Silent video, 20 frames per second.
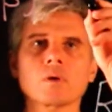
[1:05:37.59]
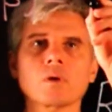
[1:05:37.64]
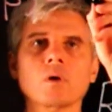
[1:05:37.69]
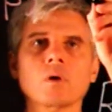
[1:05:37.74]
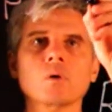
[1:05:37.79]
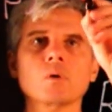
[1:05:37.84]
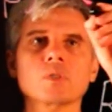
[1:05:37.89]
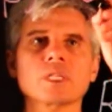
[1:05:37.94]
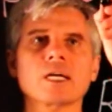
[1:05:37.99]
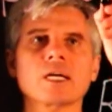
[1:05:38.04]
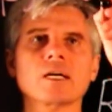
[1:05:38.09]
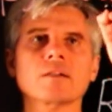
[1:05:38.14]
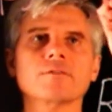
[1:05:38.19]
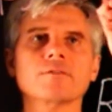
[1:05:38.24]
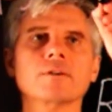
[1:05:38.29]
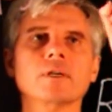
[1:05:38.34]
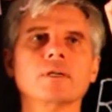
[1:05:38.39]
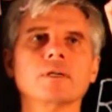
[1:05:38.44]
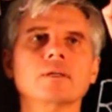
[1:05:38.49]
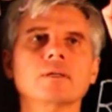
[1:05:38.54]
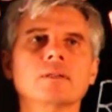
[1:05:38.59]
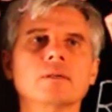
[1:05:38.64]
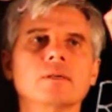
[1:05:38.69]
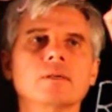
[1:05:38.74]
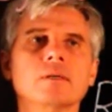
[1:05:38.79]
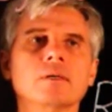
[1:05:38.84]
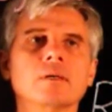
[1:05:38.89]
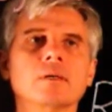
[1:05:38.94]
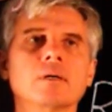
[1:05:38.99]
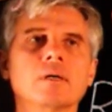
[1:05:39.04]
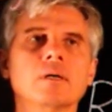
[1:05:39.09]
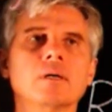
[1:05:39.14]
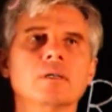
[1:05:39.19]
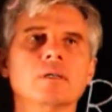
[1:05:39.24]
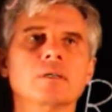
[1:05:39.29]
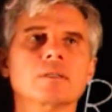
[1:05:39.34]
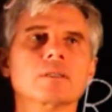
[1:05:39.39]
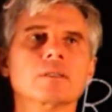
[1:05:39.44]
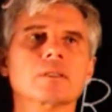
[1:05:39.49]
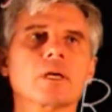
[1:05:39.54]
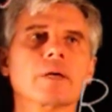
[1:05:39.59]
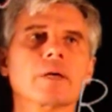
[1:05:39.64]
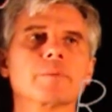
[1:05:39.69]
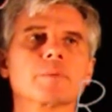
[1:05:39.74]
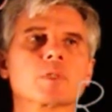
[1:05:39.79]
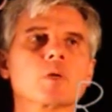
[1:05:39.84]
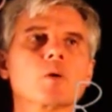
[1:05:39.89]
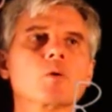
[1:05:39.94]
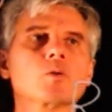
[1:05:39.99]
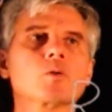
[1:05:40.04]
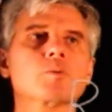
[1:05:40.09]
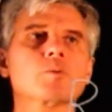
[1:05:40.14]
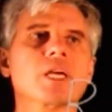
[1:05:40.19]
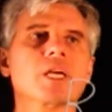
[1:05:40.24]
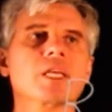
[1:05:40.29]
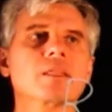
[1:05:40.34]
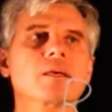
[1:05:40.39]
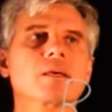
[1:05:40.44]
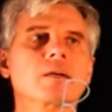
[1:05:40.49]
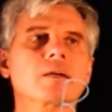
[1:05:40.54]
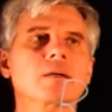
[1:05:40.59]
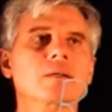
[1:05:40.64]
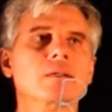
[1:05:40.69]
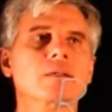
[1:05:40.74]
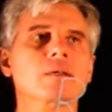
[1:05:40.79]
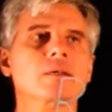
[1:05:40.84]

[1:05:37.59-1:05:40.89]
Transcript: cos alpha times cos beta